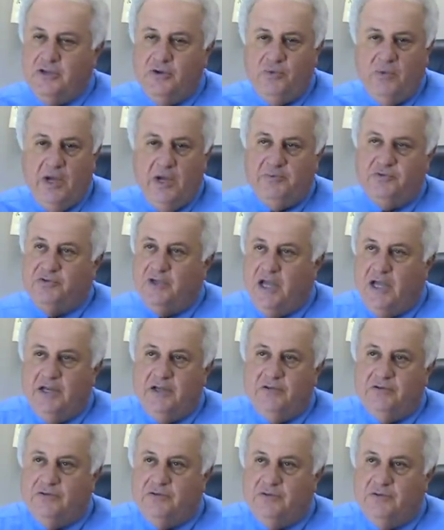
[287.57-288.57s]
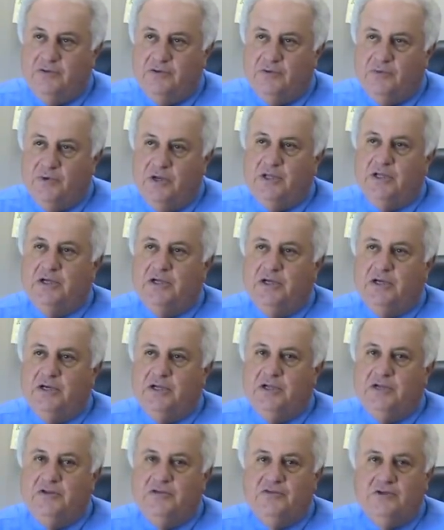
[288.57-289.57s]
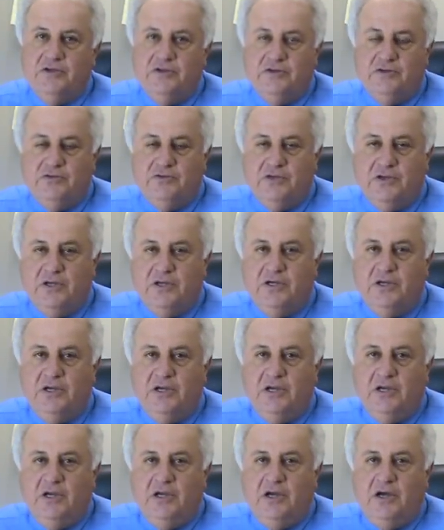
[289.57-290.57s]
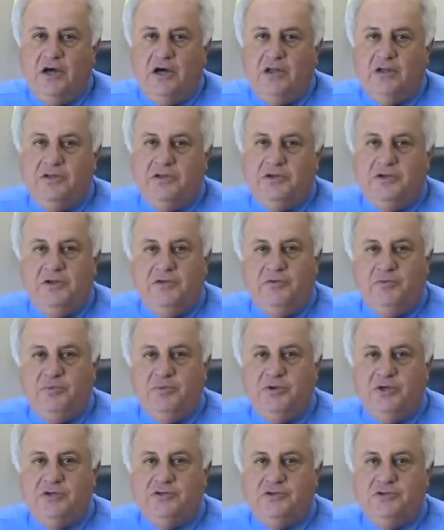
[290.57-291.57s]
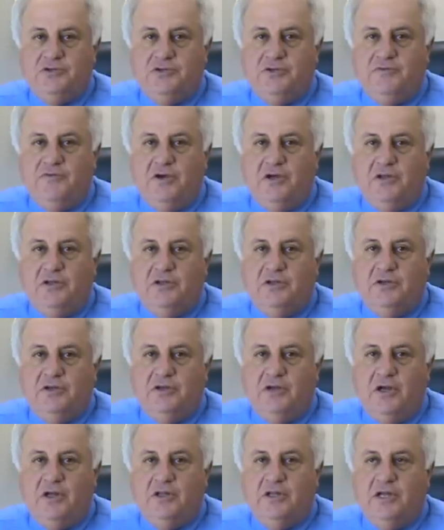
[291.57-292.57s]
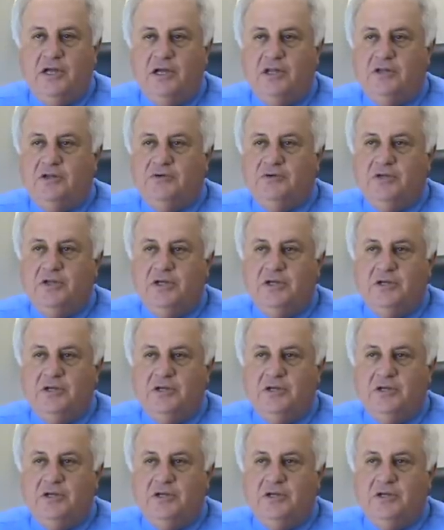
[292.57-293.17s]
Your website is really good, and it's good to see all the different pictures of all y'all on there.